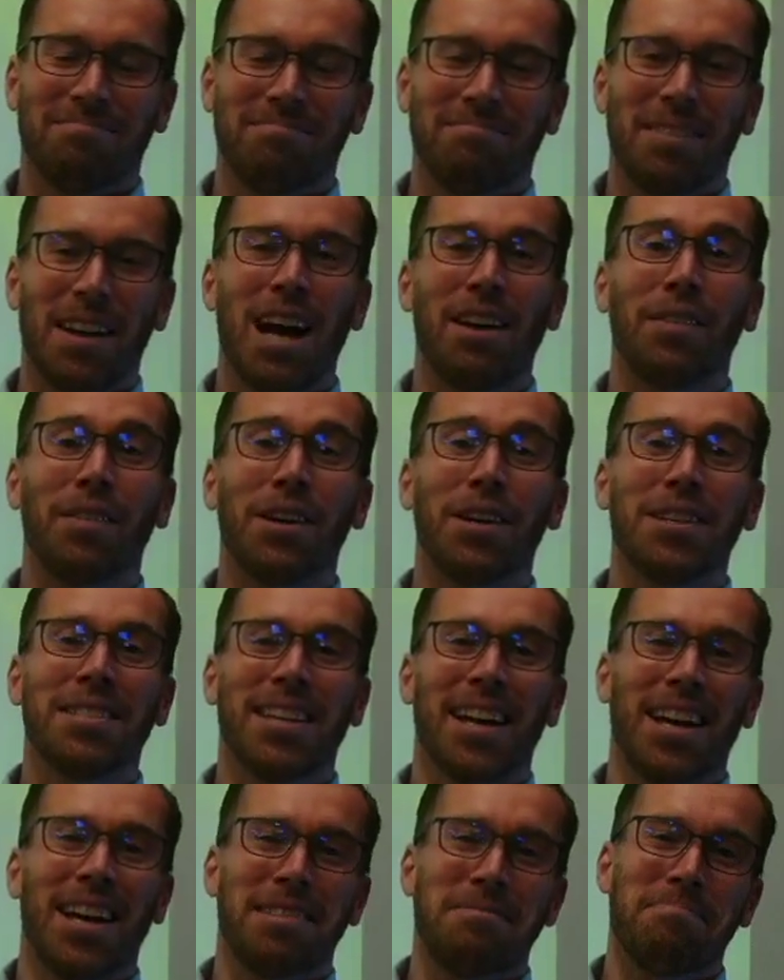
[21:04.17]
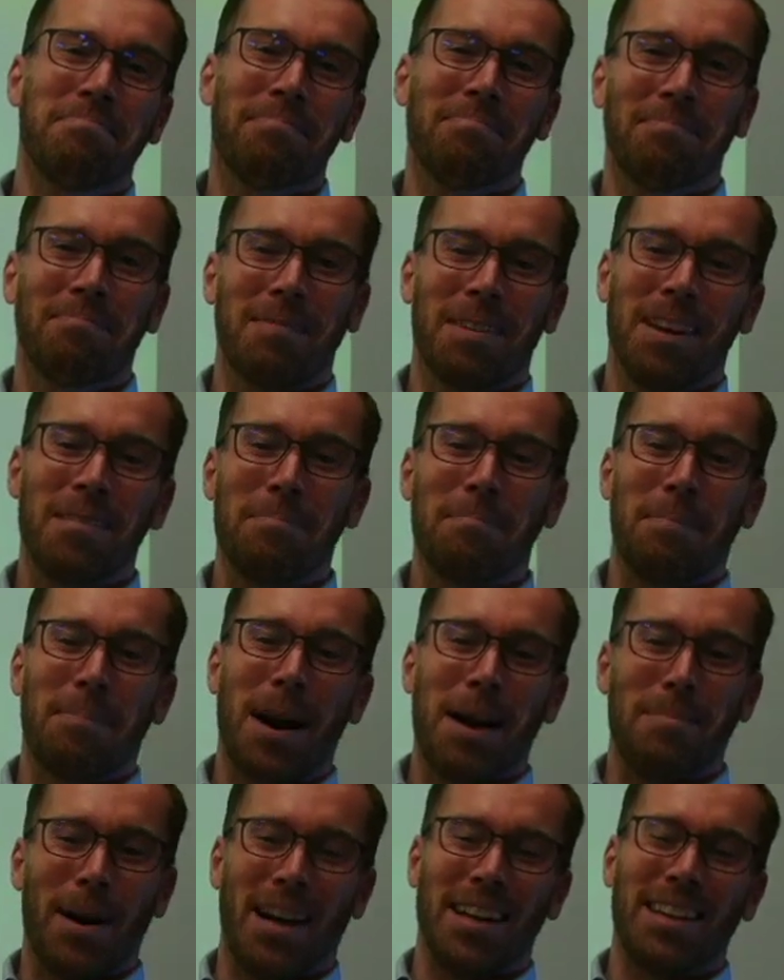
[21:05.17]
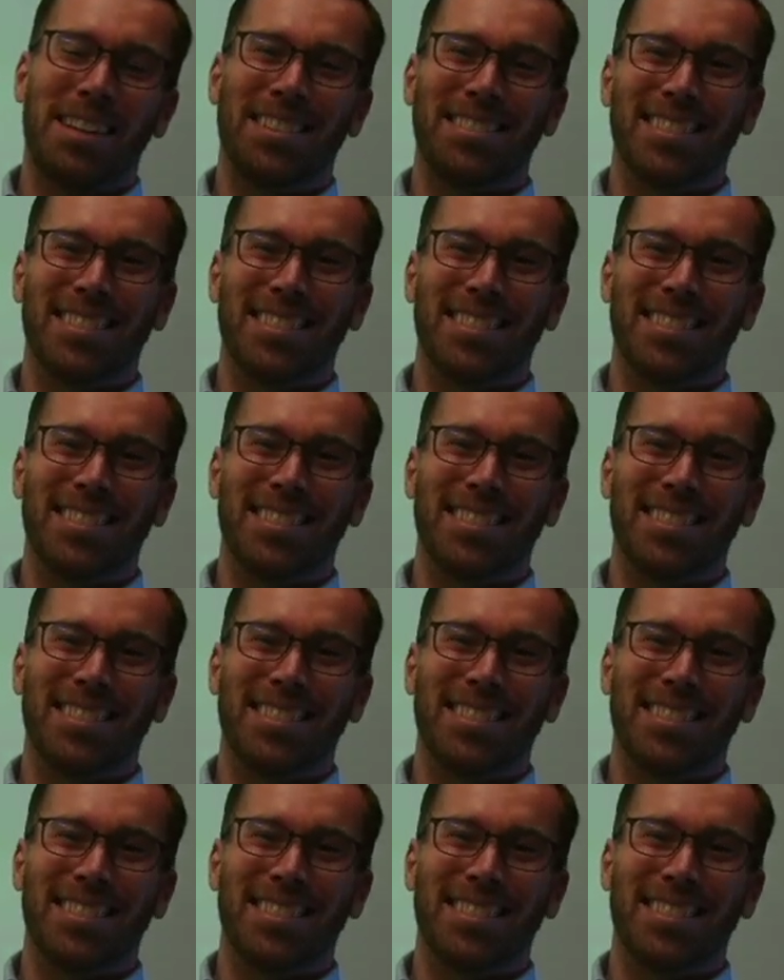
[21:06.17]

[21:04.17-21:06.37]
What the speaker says: Have a good time. Bye-bye.